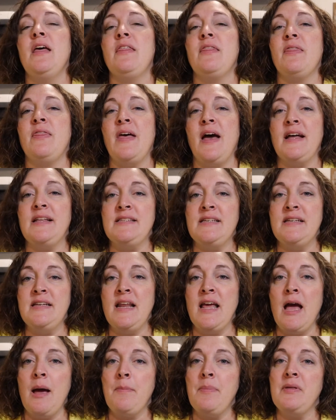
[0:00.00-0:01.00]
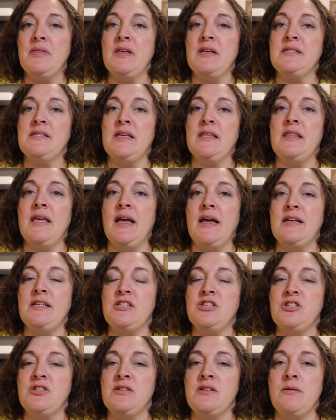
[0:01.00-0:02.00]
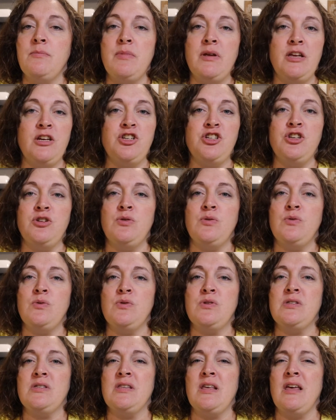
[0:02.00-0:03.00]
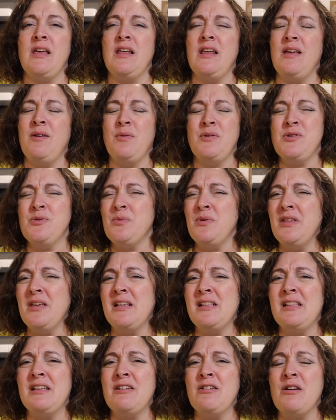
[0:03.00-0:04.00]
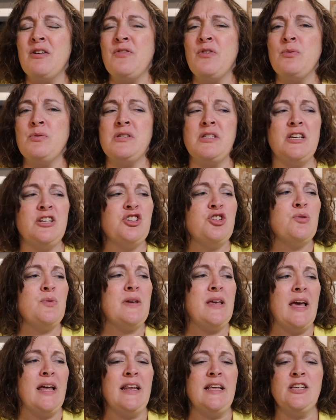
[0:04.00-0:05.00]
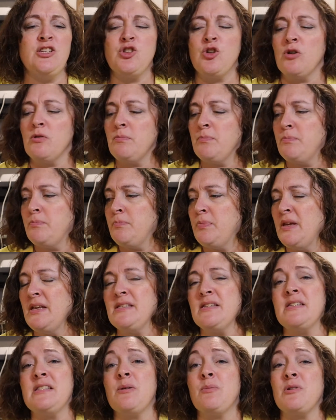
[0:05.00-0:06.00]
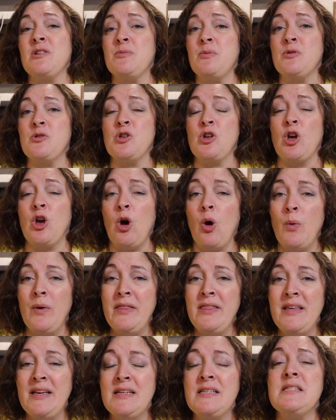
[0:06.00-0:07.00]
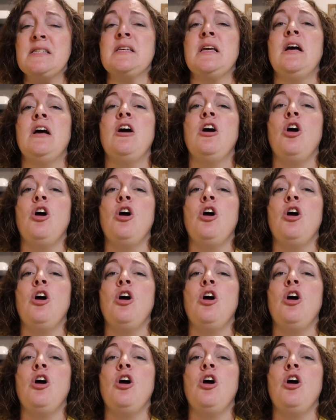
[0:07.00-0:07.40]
That didn't happen. They said they had some issues that it wasn't really clear if it was an issue getting certain pieces that were supposed to go in this